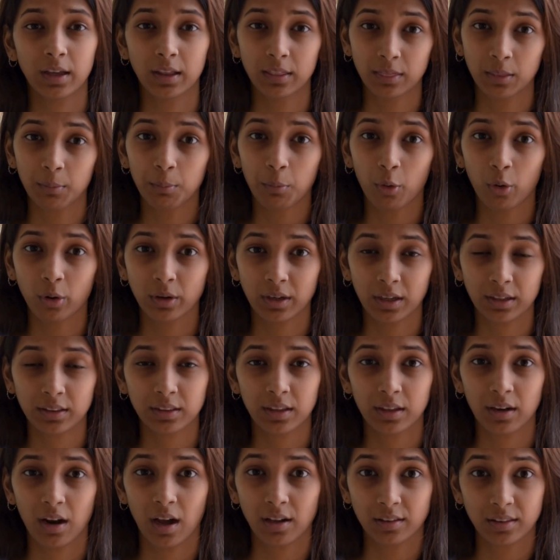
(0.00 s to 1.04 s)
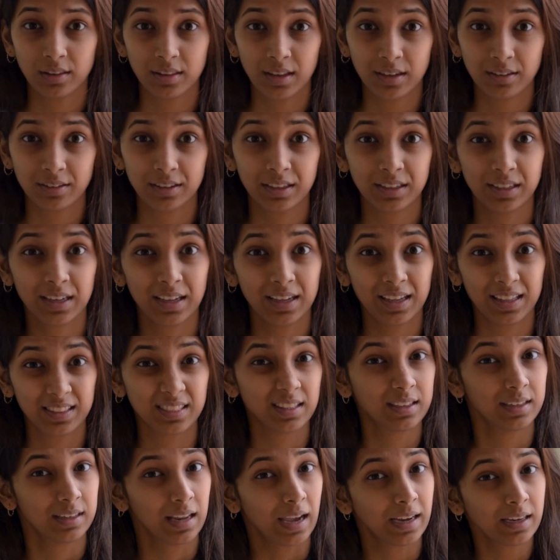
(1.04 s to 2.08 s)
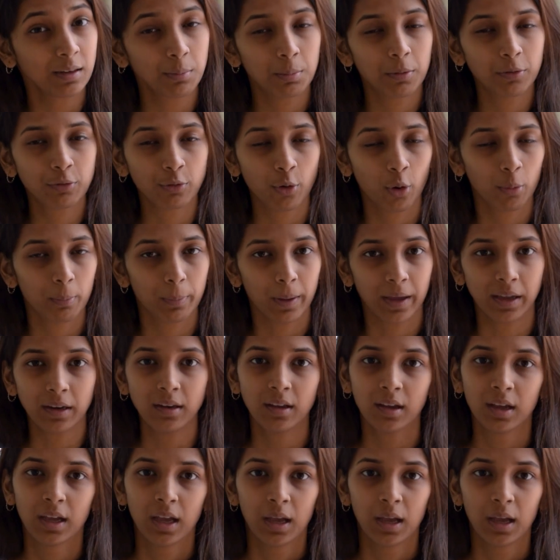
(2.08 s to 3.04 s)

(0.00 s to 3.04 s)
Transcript: in the morning rather than reading in the night before bed,